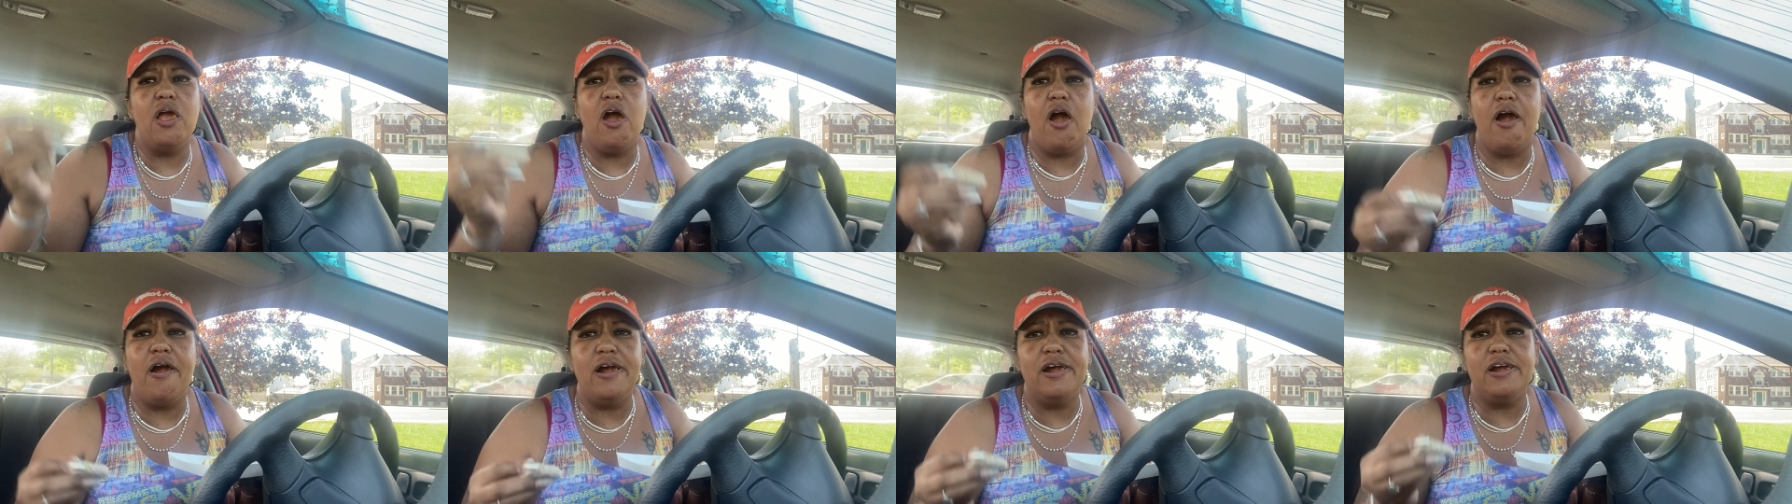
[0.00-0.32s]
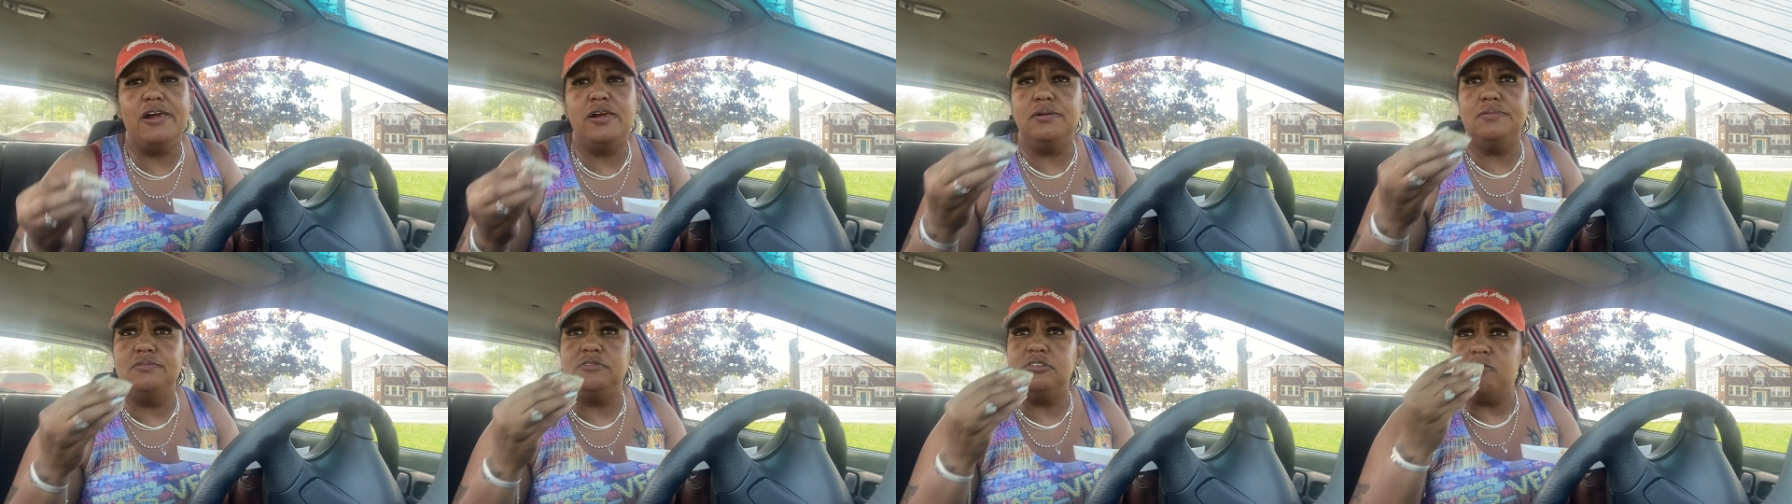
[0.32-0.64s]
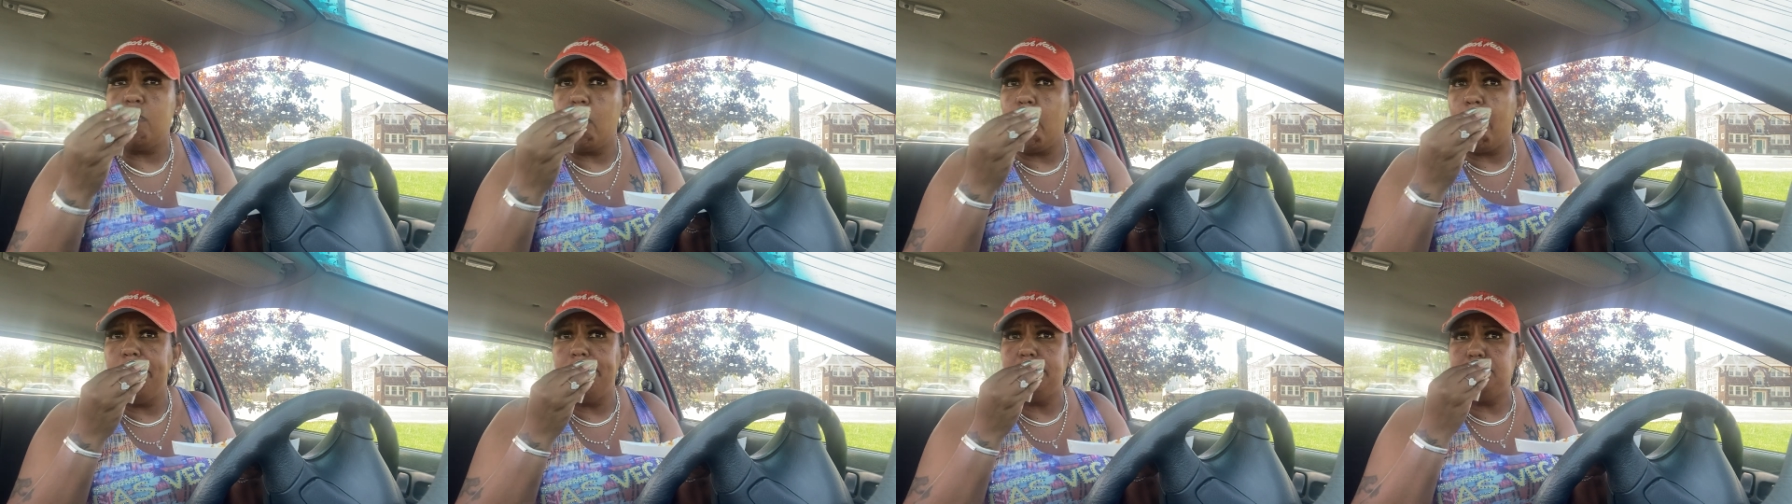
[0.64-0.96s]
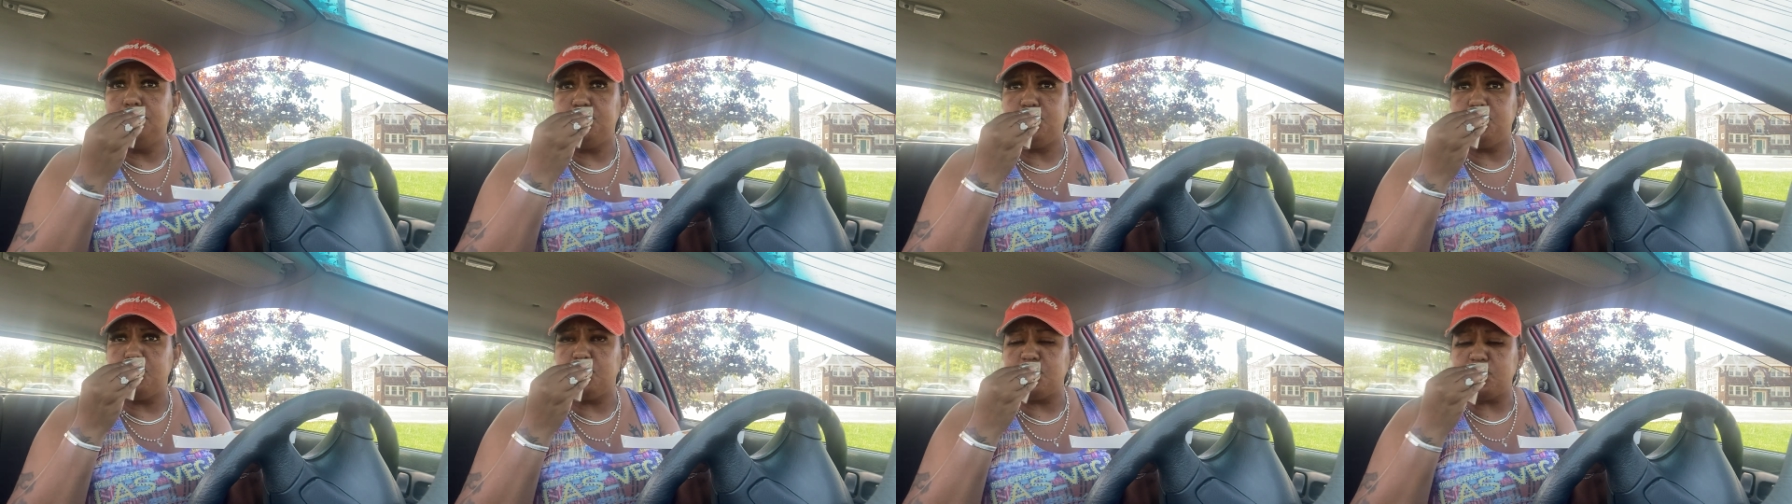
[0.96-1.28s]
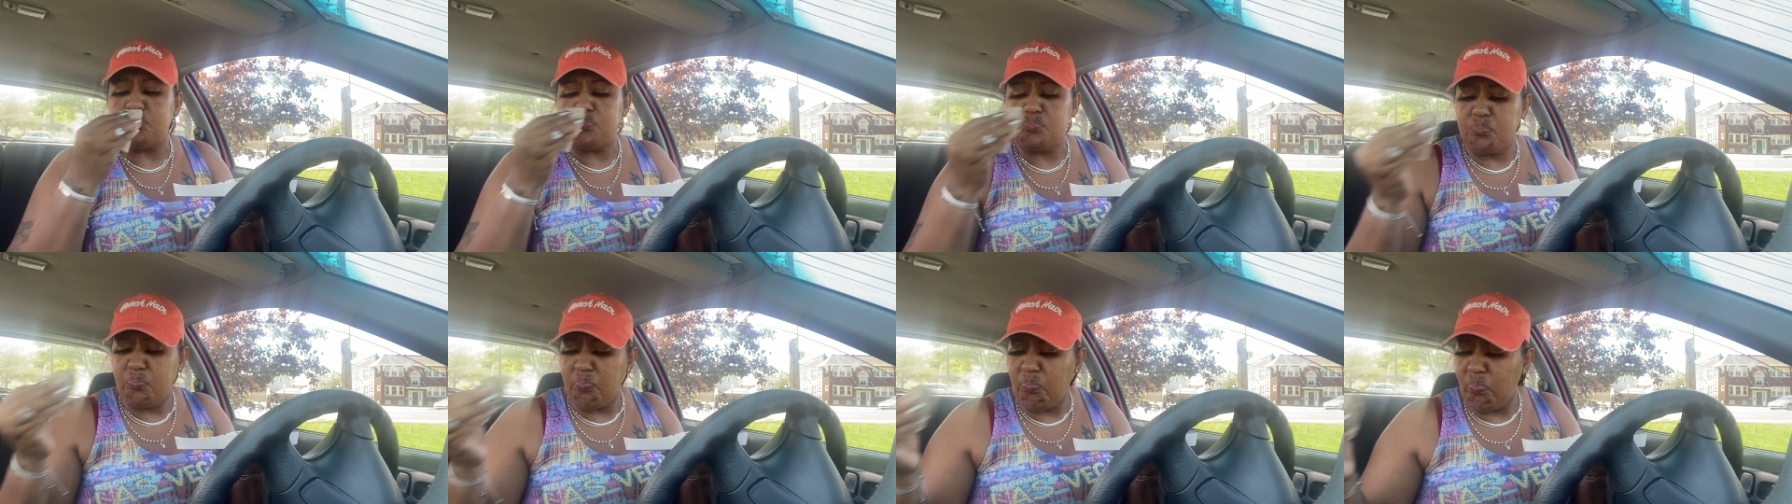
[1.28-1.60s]
arms
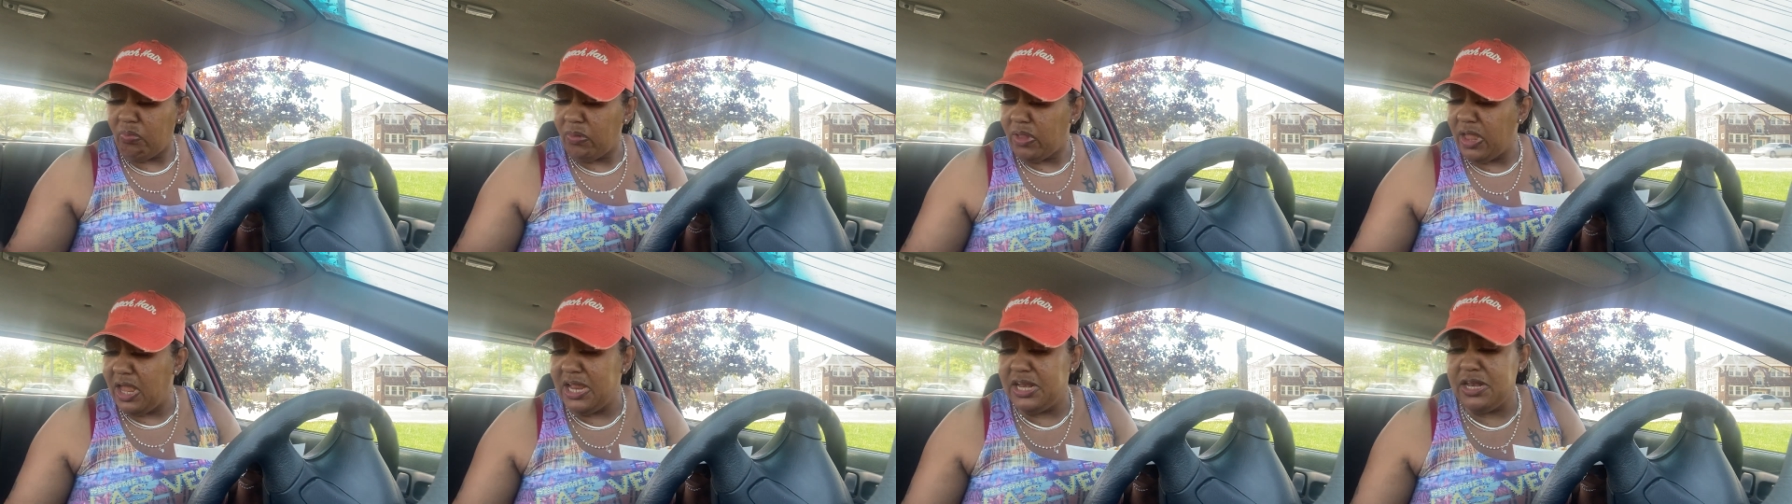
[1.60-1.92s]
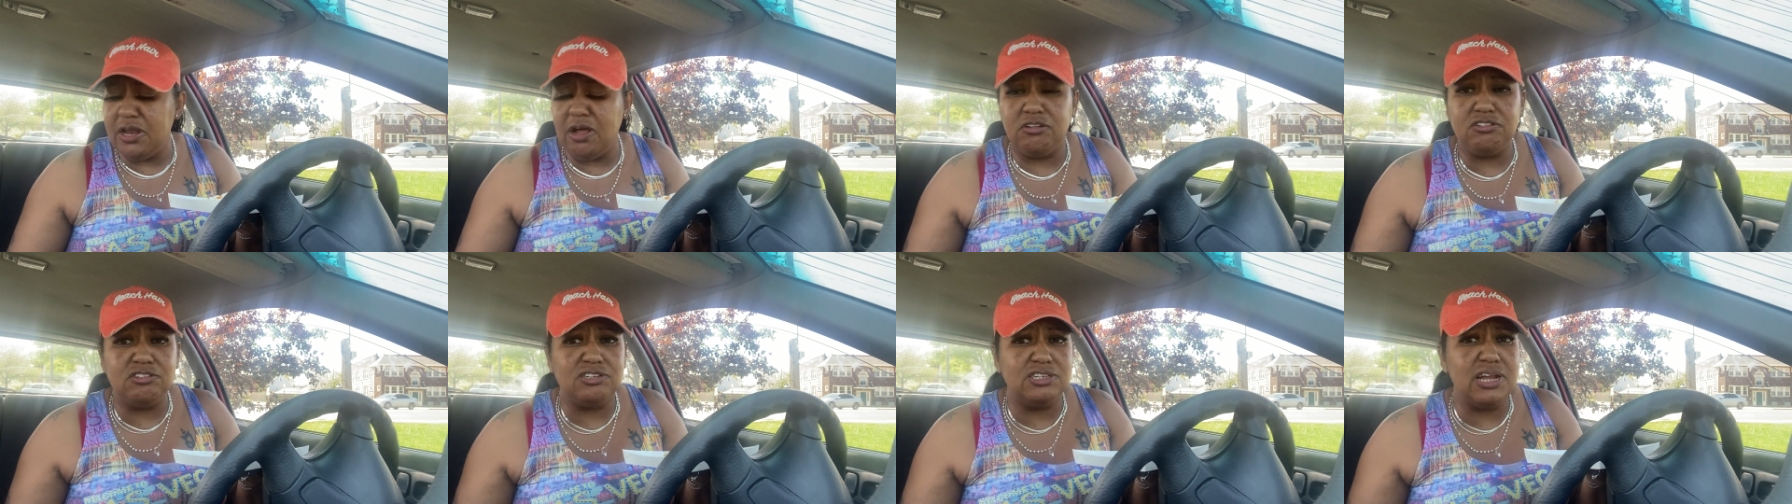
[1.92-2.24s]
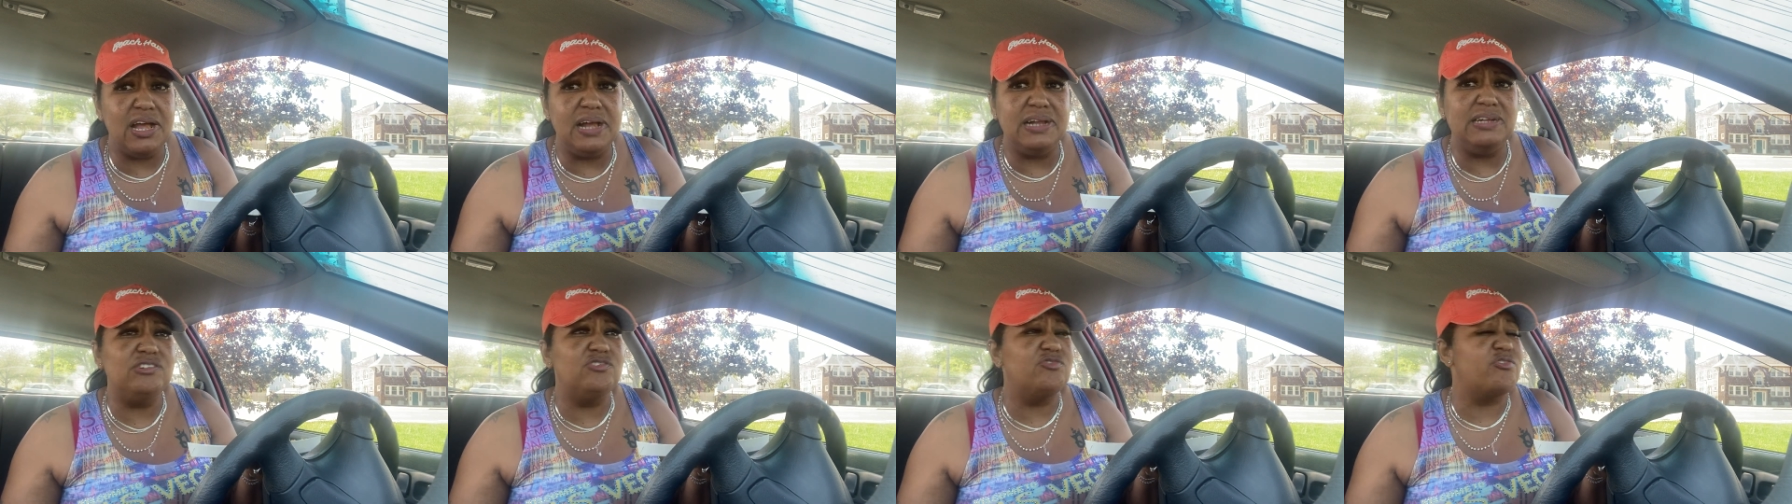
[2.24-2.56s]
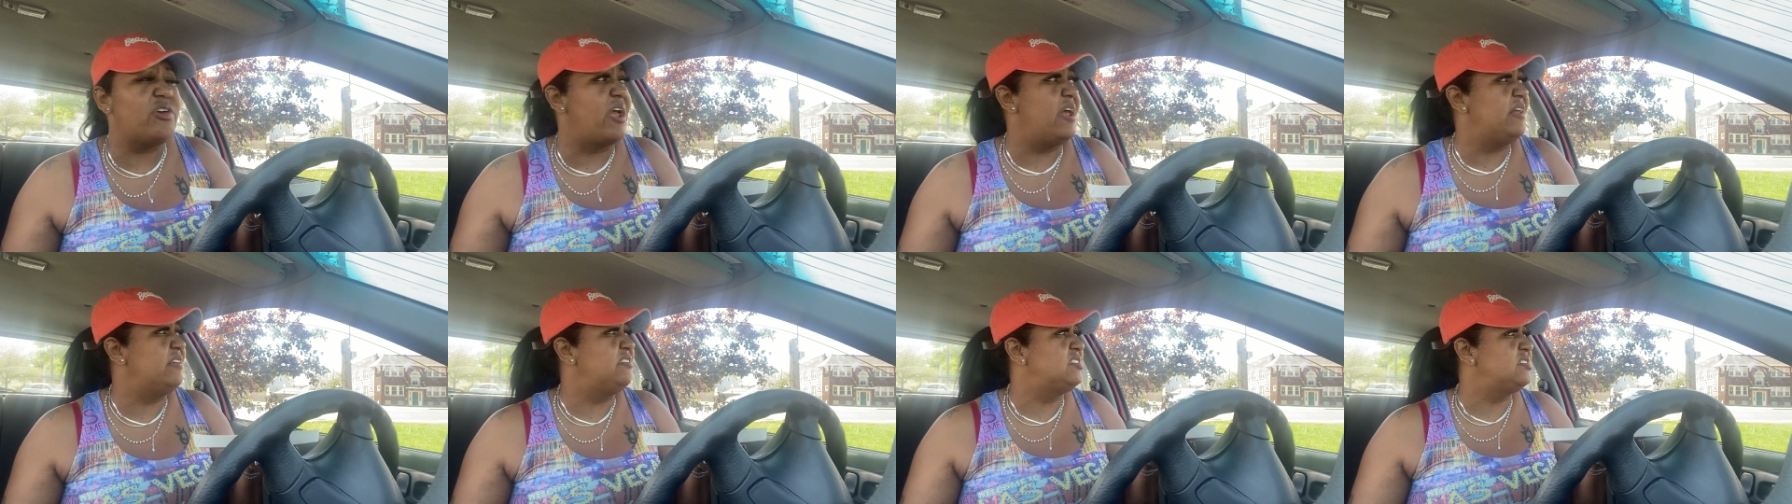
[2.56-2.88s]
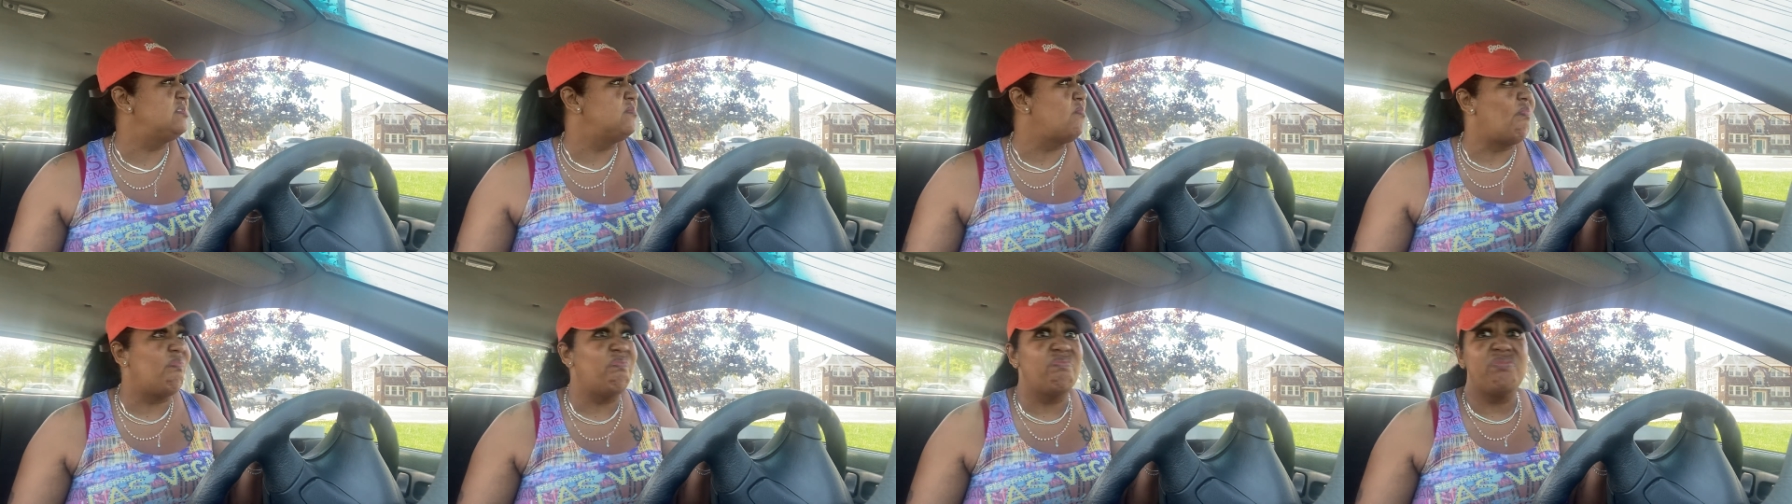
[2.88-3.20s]
in no sundress.